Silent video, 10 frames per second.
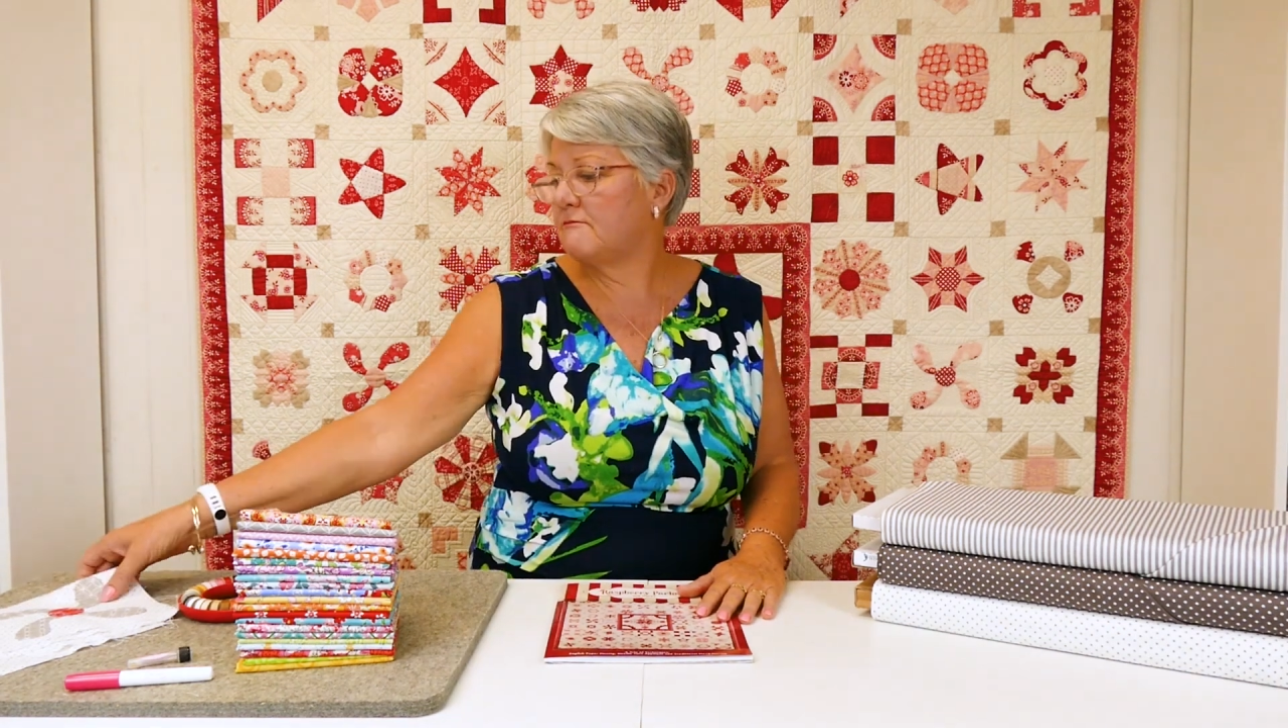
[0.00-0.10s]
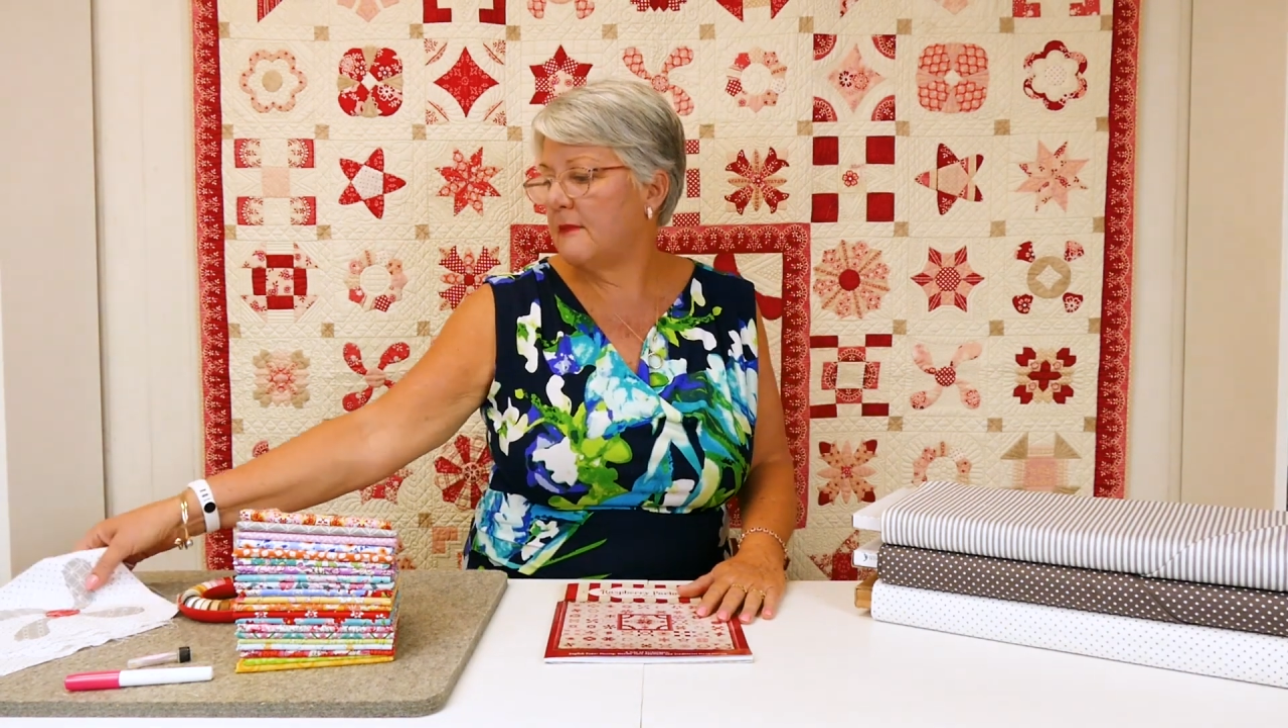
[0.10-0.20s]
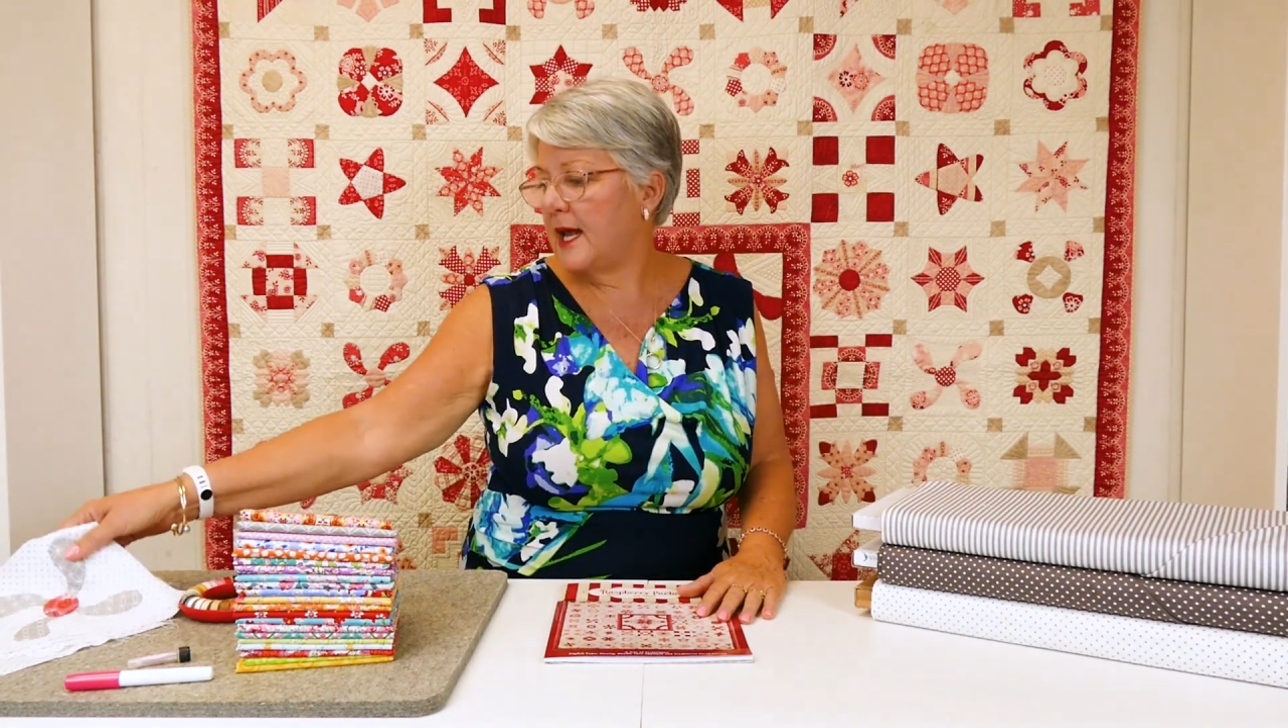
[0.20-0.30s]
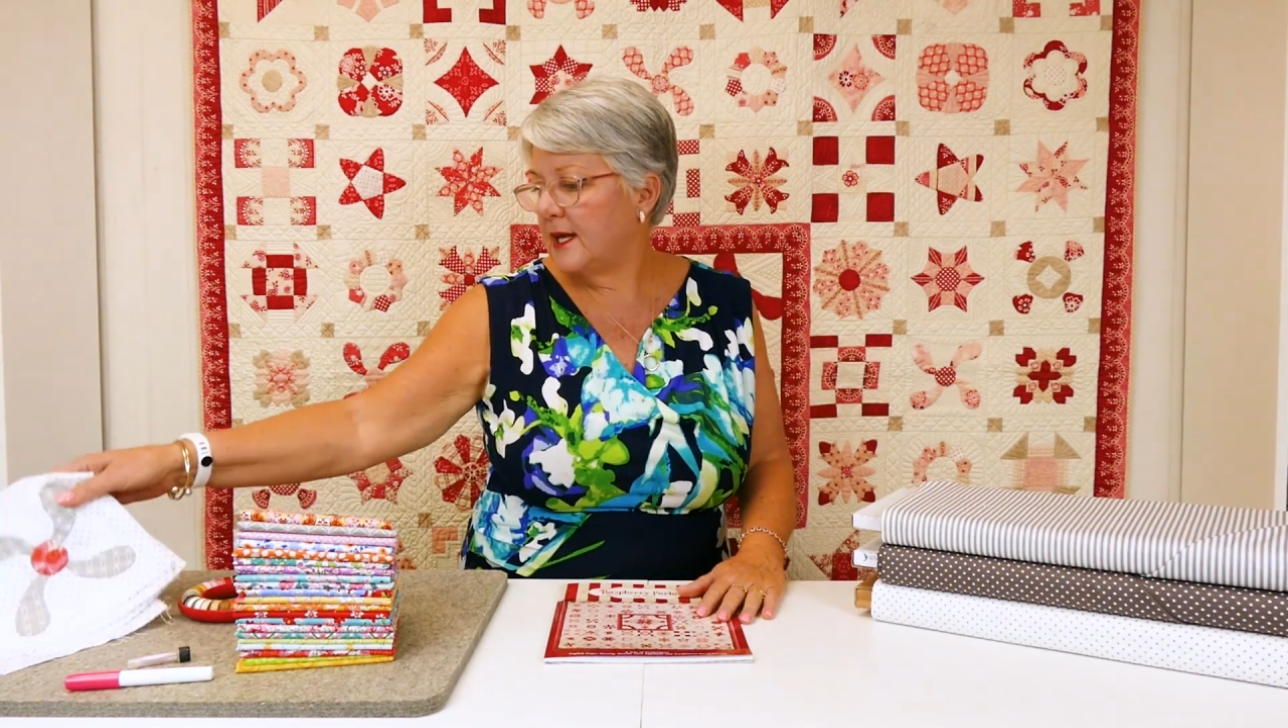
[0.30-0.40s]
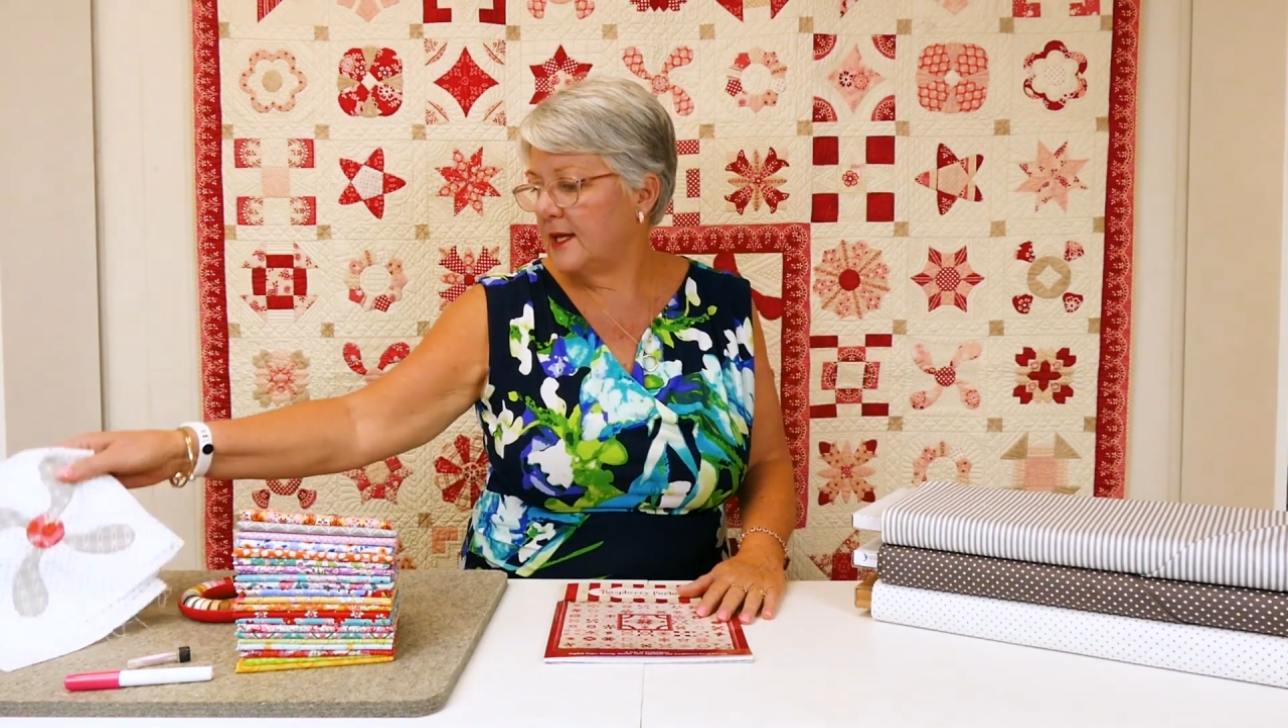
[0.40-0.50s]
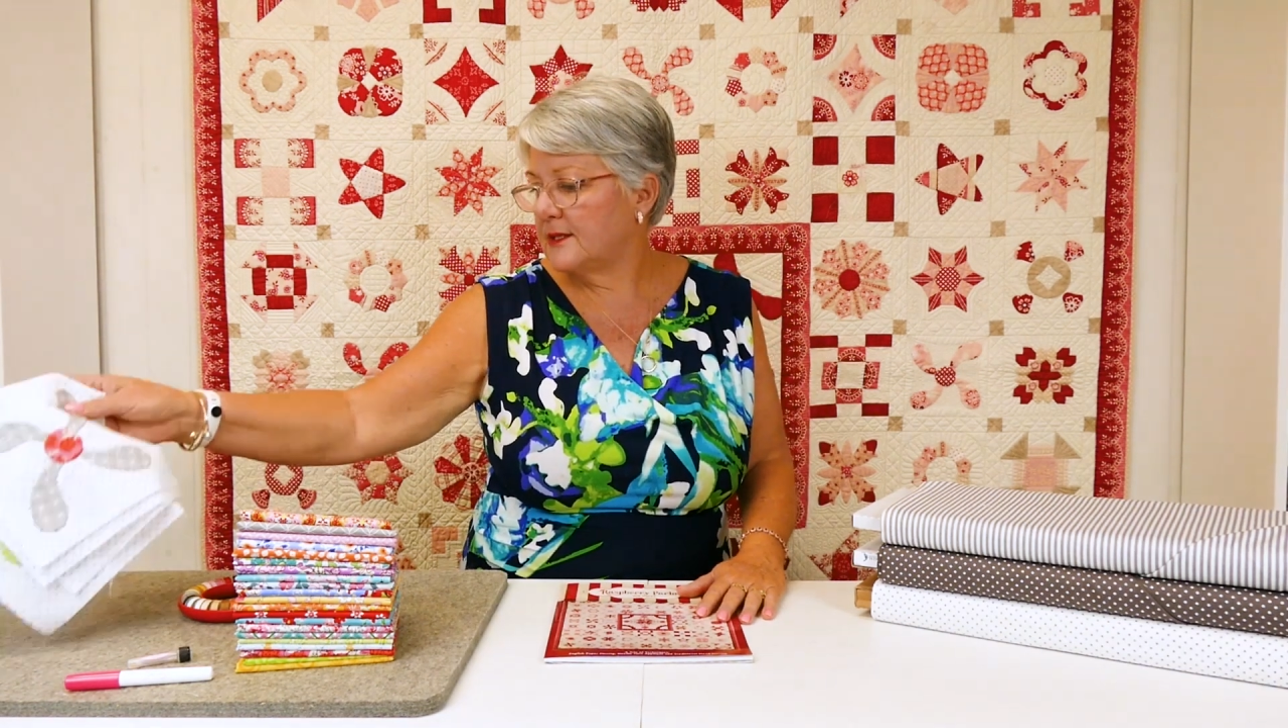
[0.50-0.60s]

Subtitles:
making